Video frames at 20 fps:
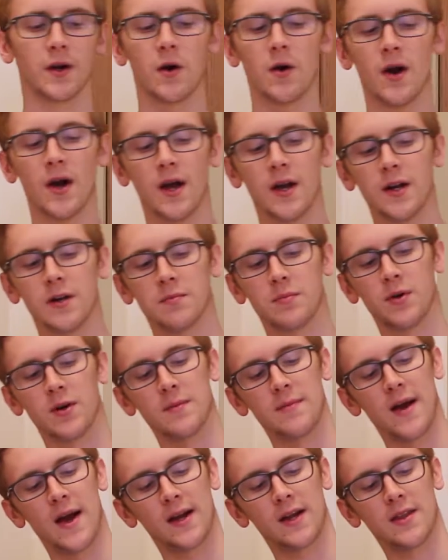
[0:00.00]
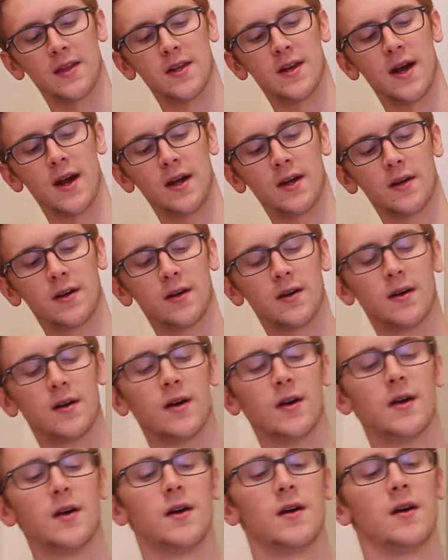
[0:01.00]
go ahead and put it back in the deck
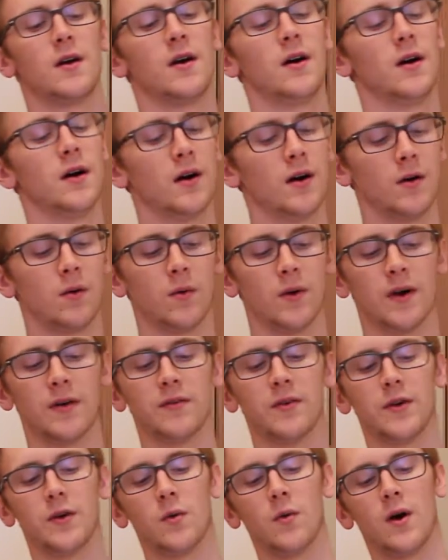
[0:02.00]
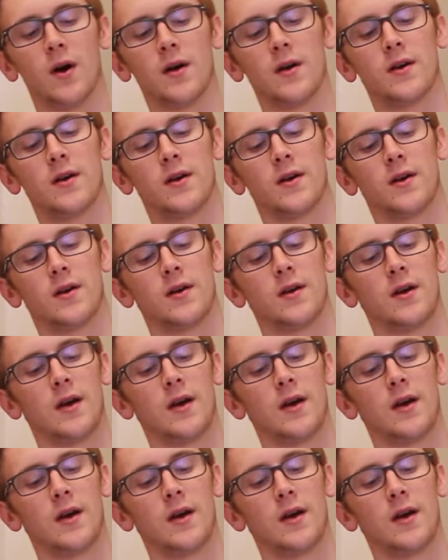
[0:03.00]
whenever you want.